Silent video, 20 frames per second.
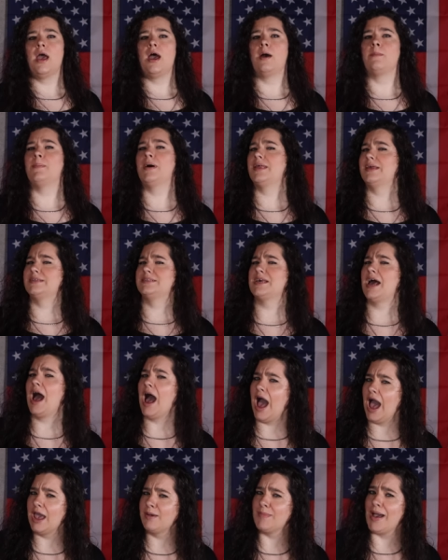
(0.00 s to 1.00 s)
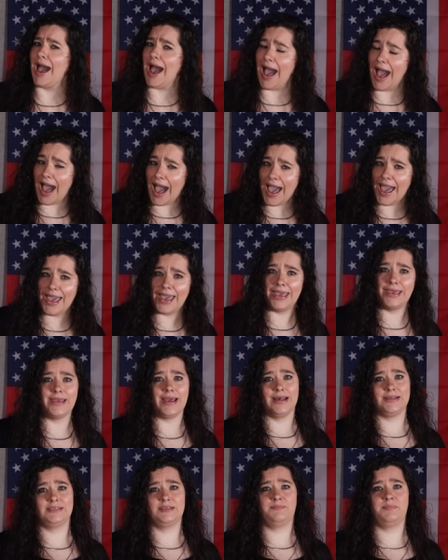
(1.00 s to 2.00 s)
And by the time I
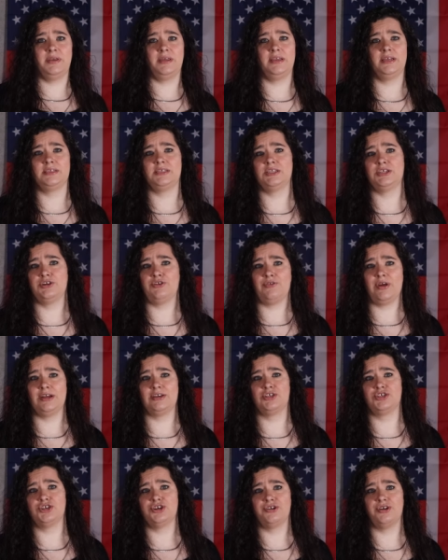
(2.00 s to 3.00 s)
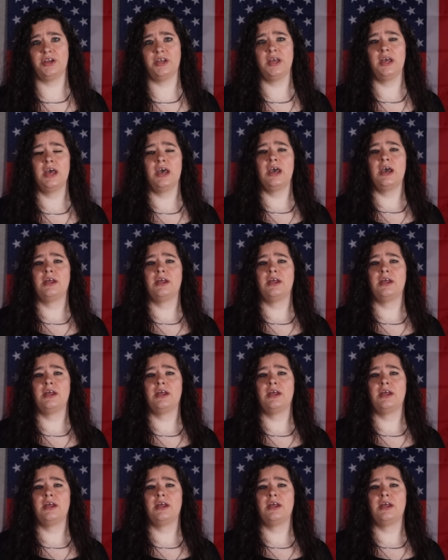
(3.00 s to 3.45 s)
got subpoenaed to the grand jury,